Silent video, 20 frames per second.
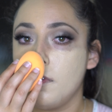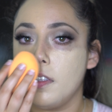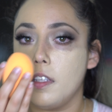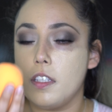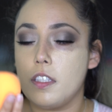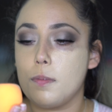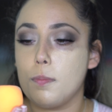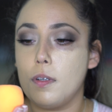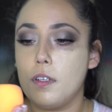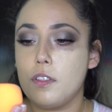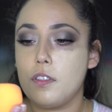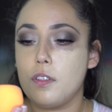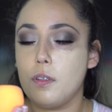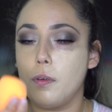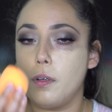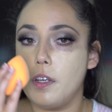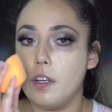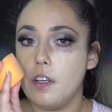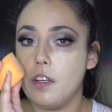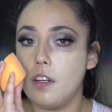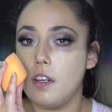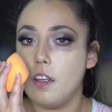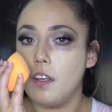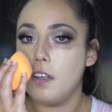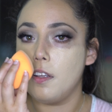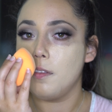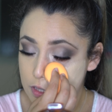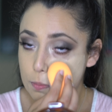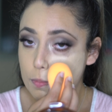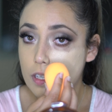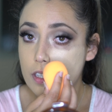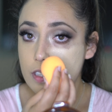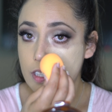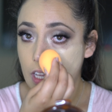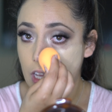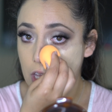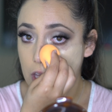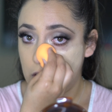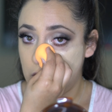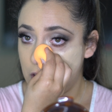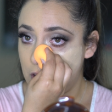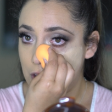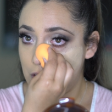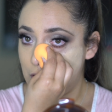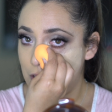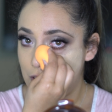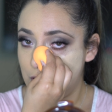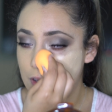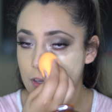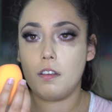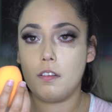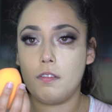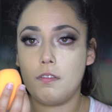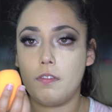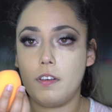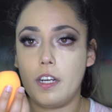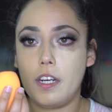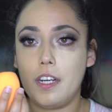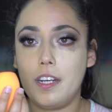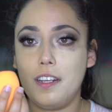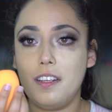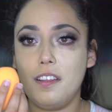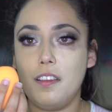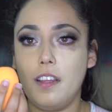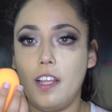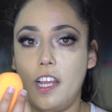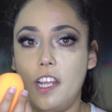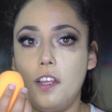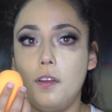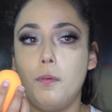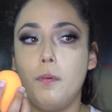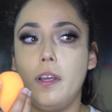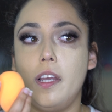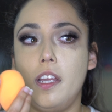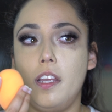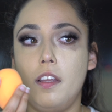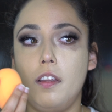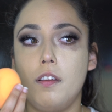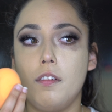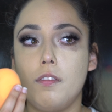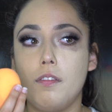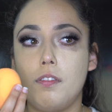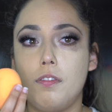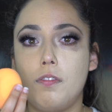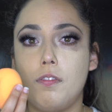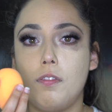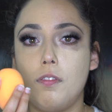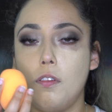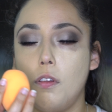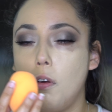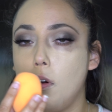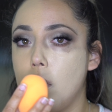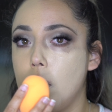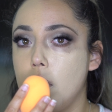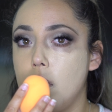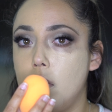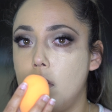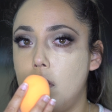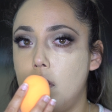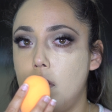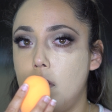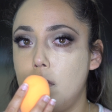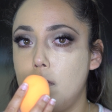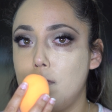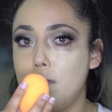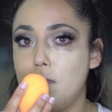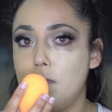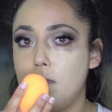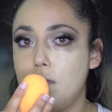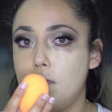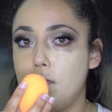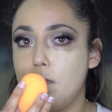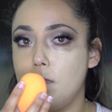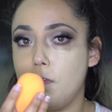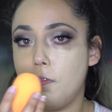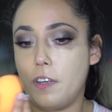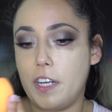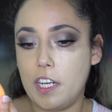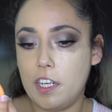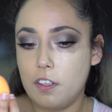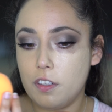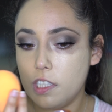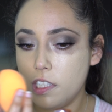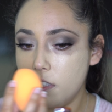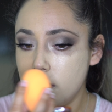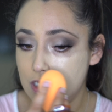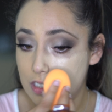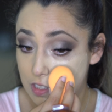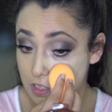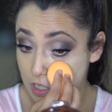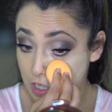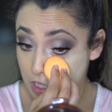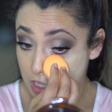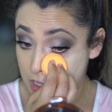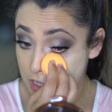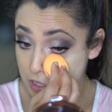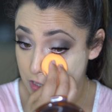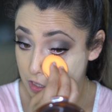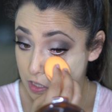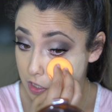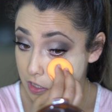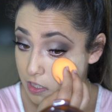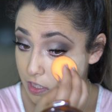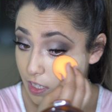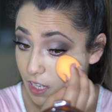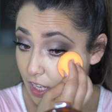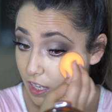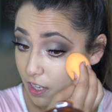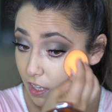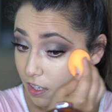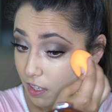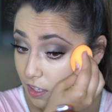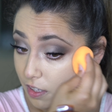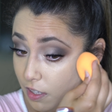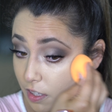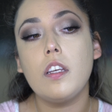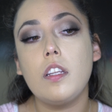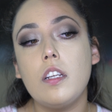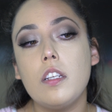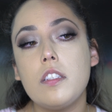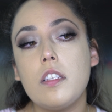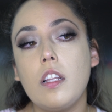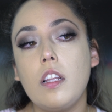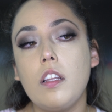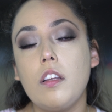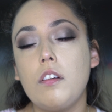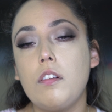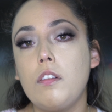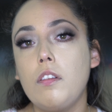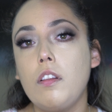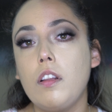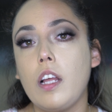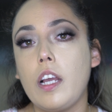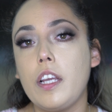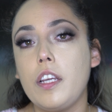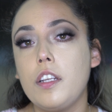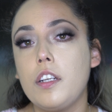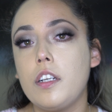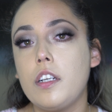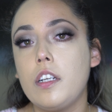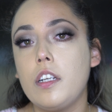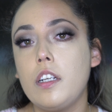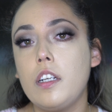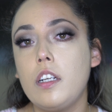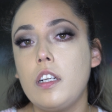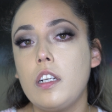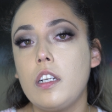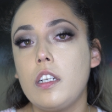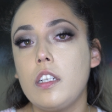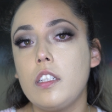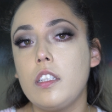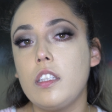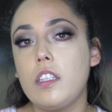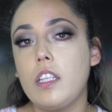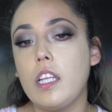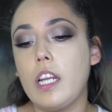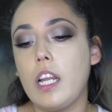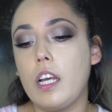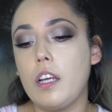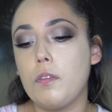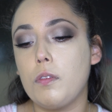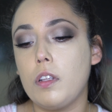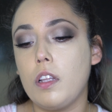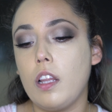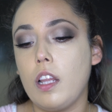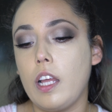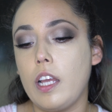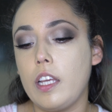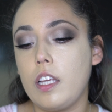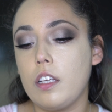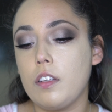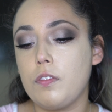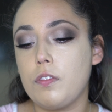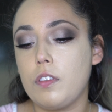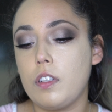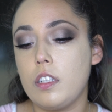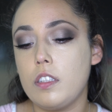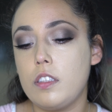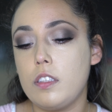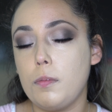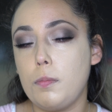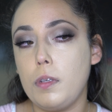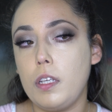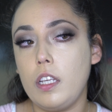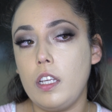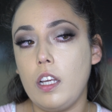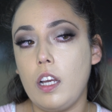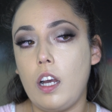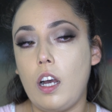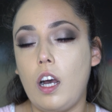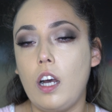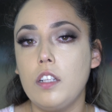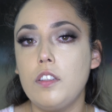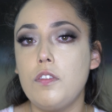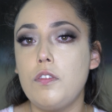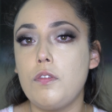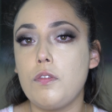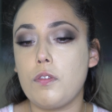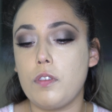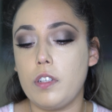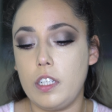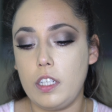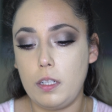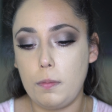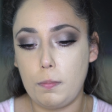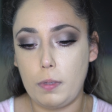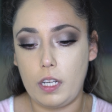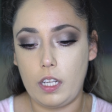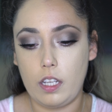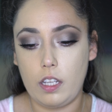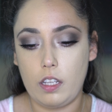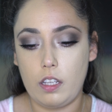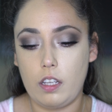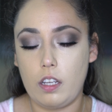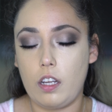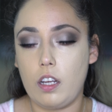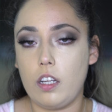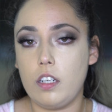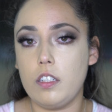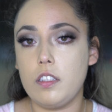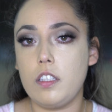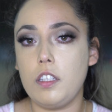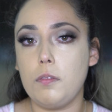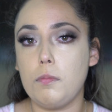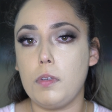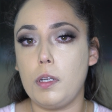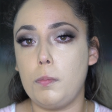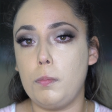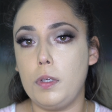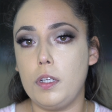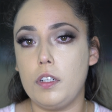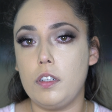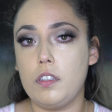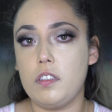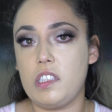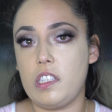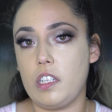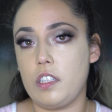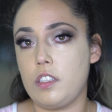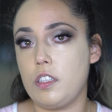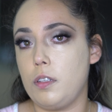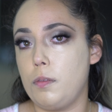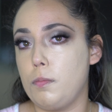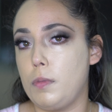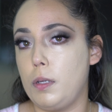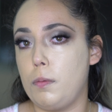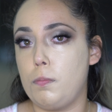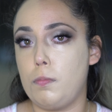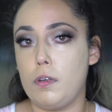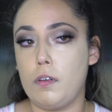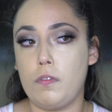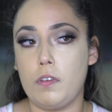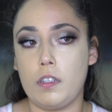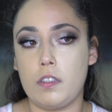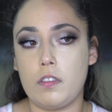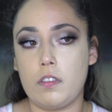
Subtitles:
it smells so good. It smells like a very lightweight floral fragrance, I guess you could say. It is a little lighter than I would like it for it to be on screen, but honestly in my mirror it's actually my perfect